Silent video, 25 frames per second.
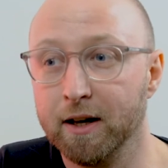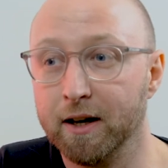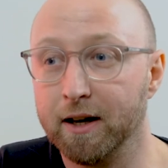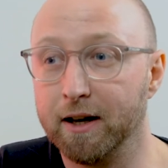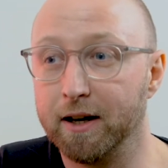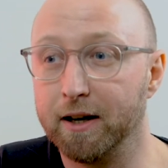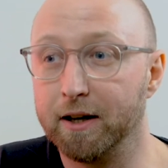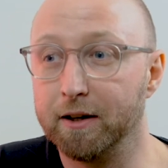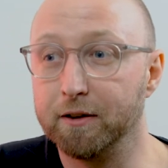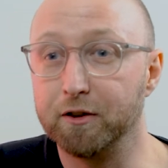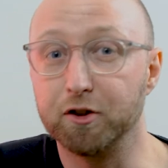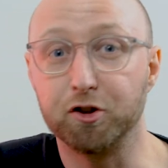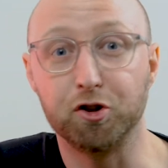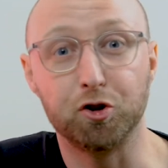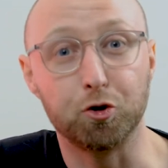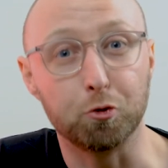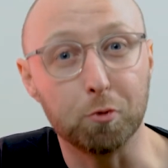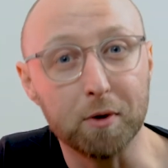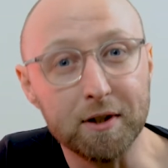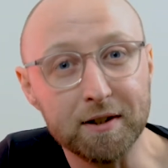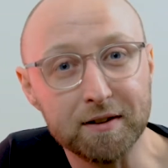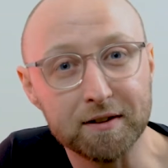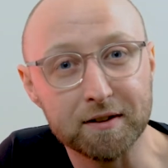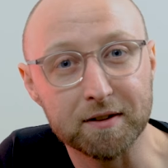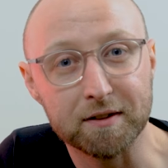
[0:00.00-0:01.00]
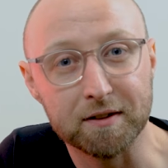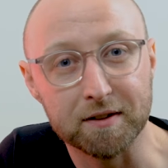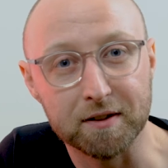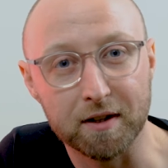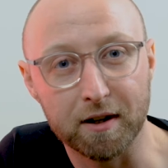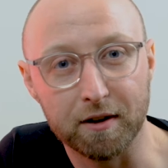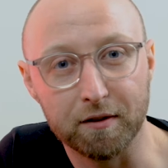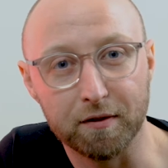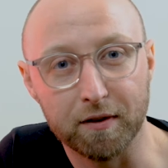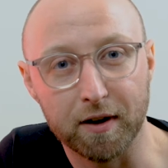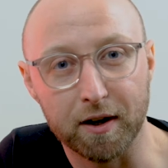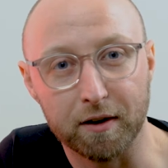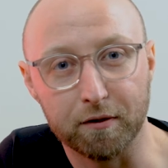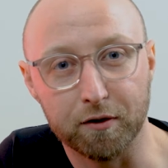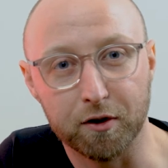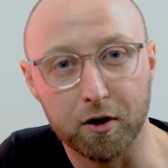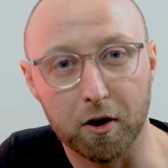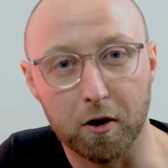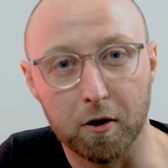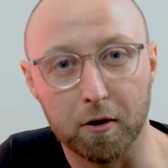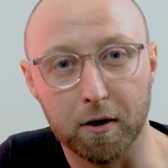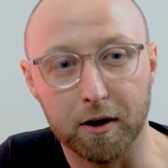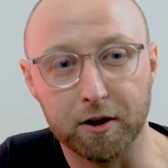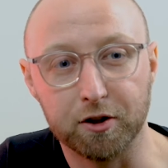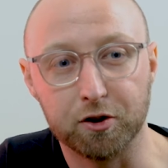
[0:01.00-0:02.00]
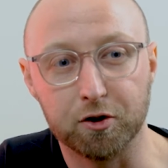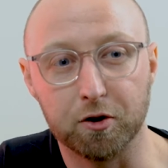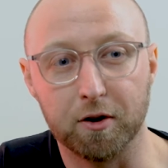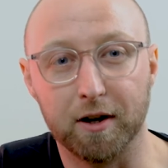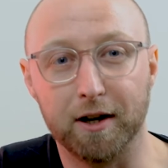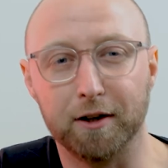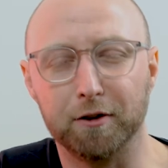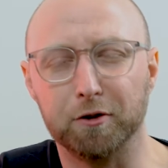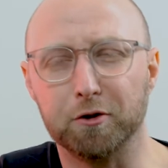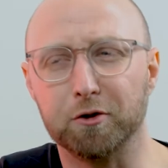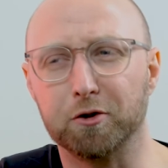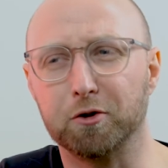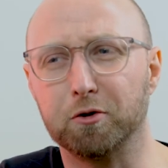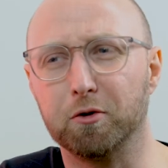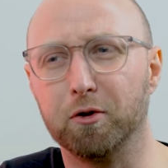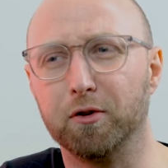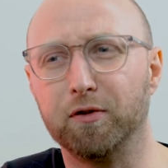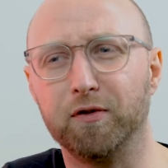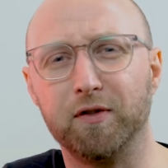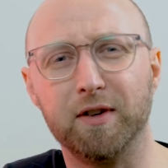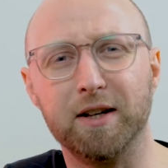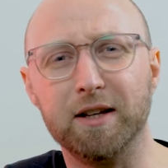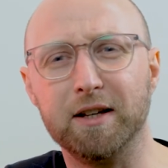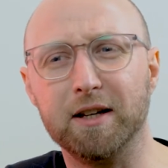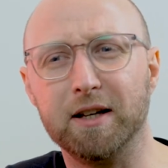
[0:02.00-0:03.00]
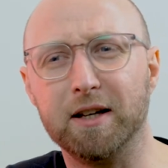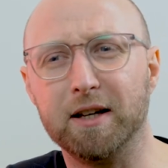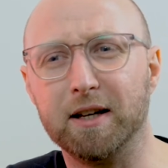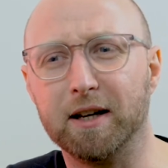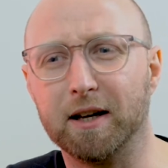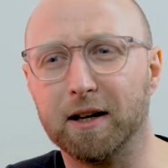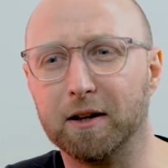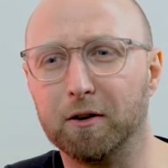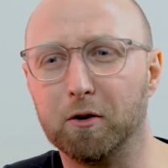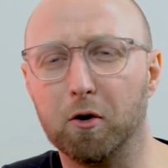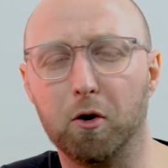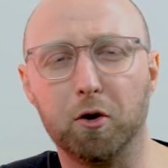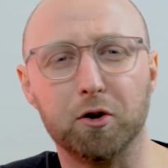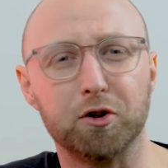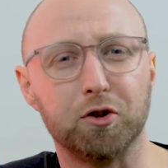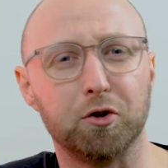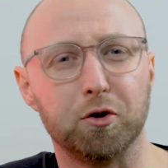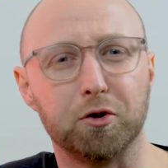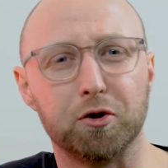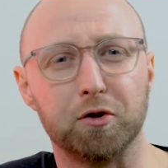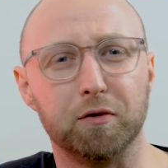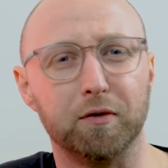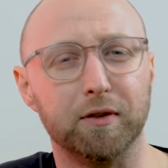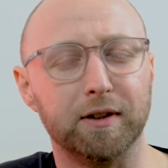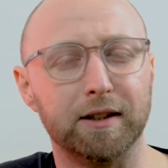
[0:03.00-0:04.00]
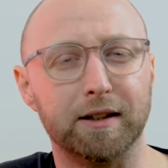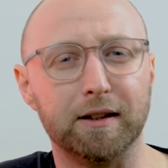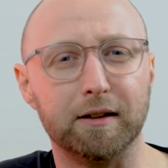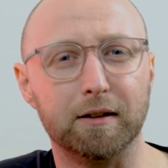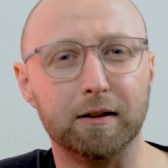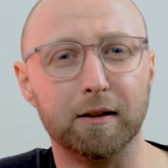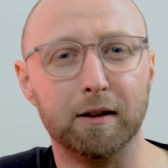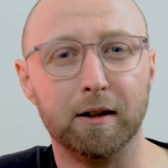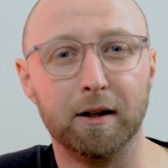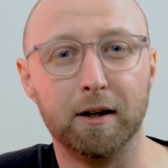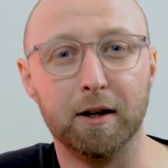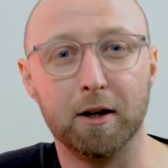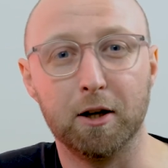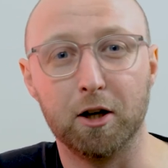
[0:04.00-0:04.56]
The streets itself have character, and there's graffiti and all sorts of little